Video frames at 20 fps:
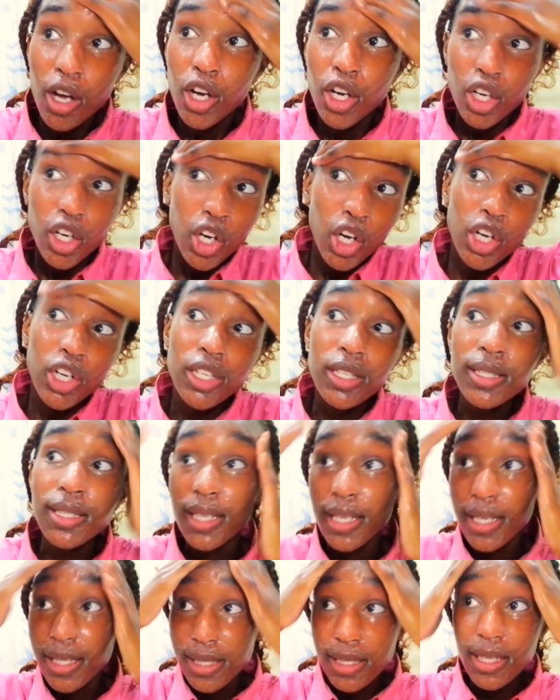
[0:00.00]
Because
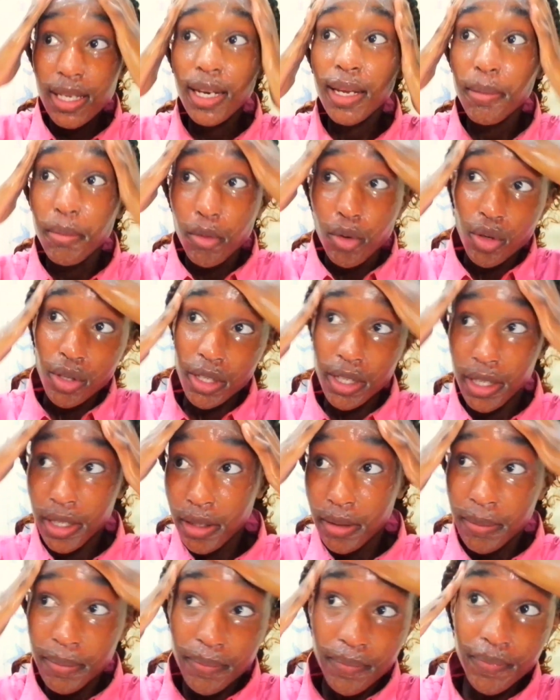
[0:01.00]
yesterday morning,
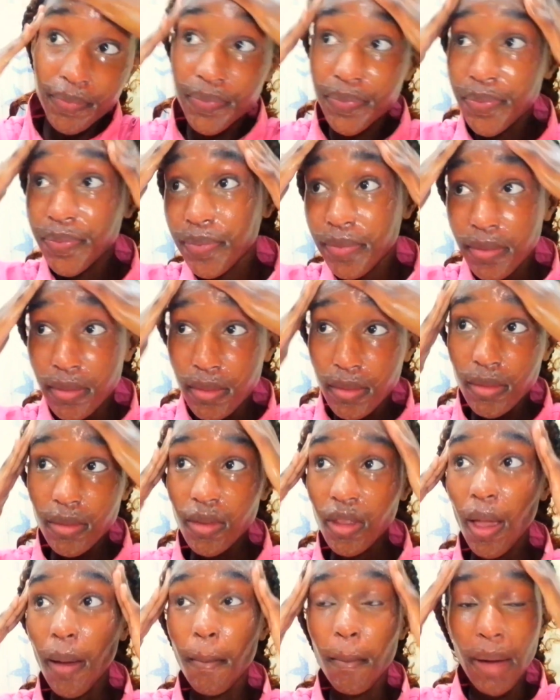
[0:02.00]

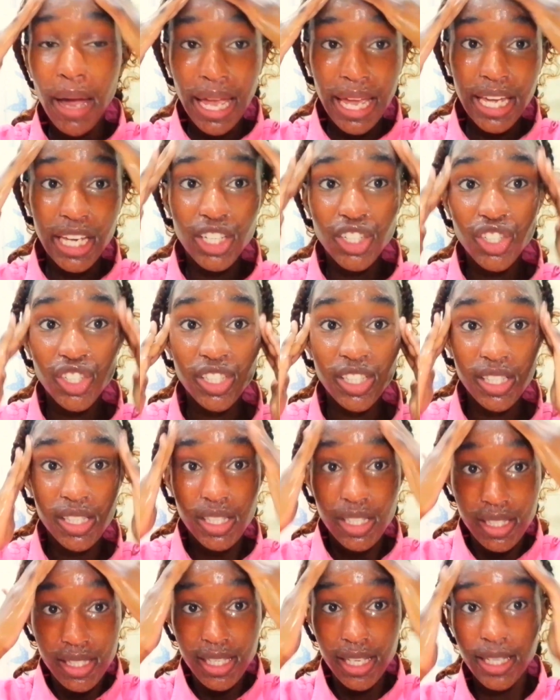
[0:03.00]
my agency
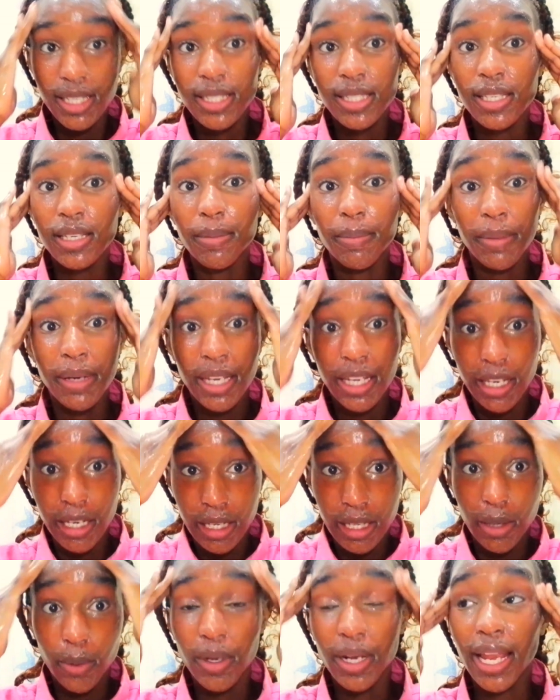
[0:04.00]
texted me and
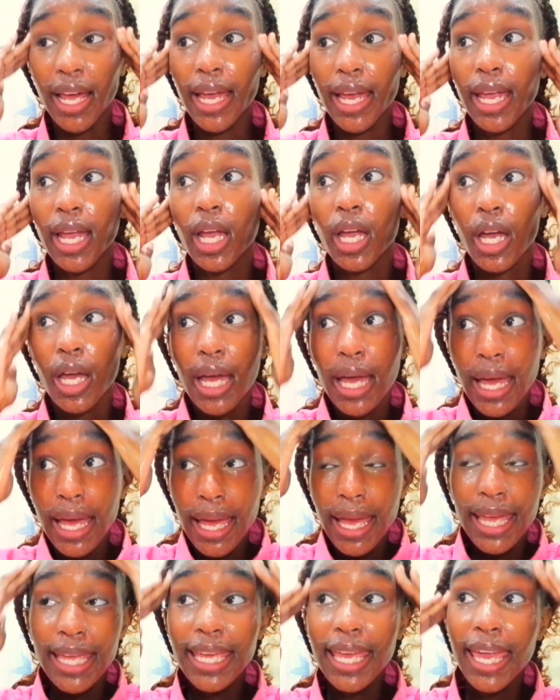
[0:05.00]
they were like,
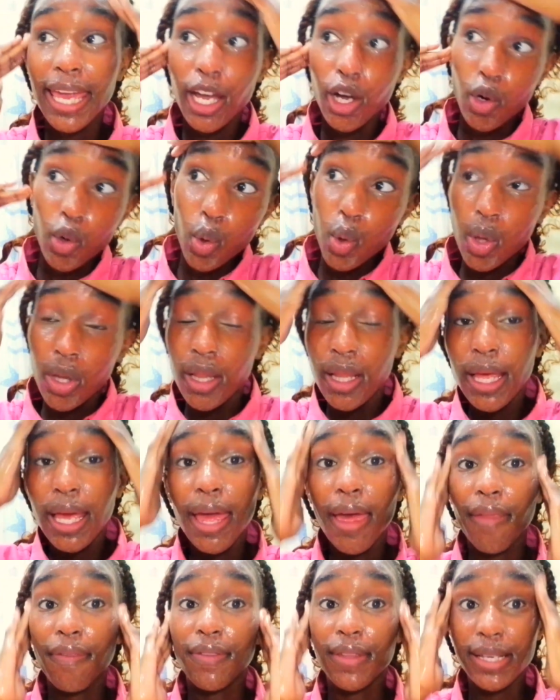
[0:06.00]
yeah, cool,
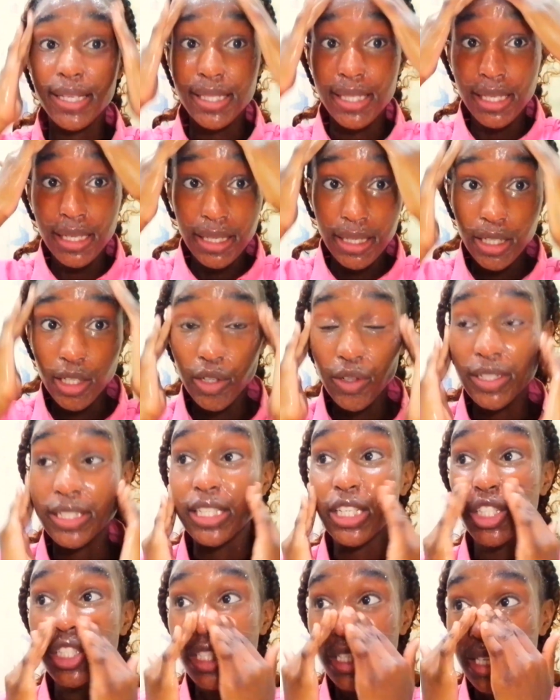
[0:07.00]
there's an
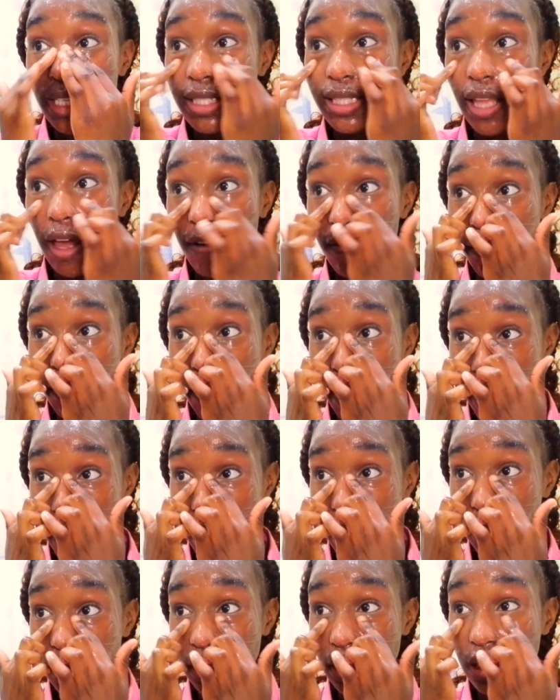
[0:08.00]
audition and stuff,
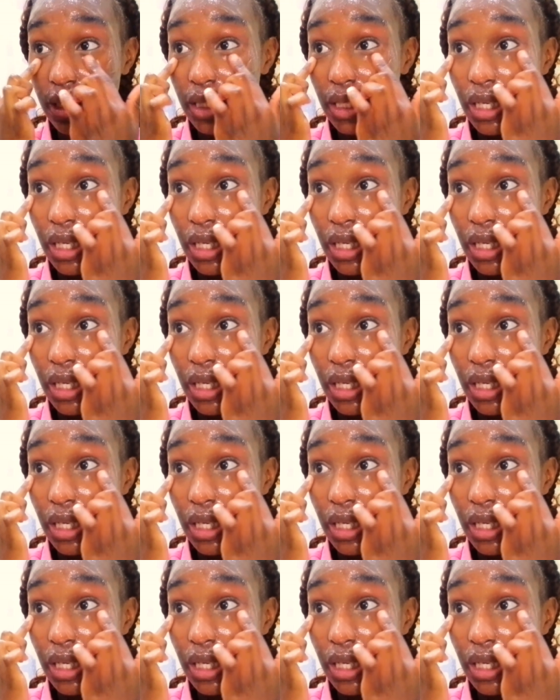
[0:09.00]
but